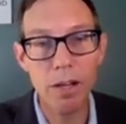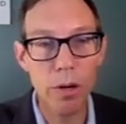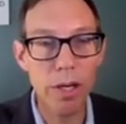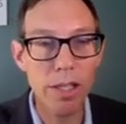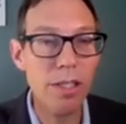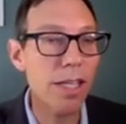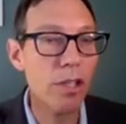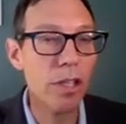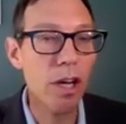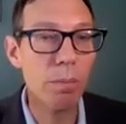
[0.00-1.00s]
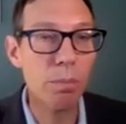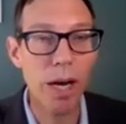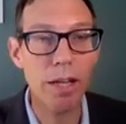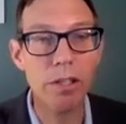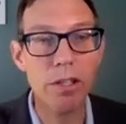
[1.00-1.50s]
an organization called
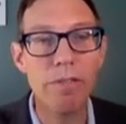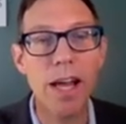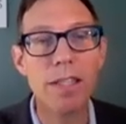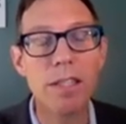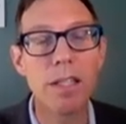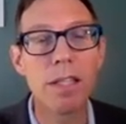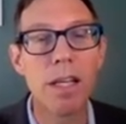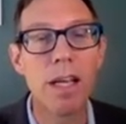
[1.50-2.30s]
Predator Defense.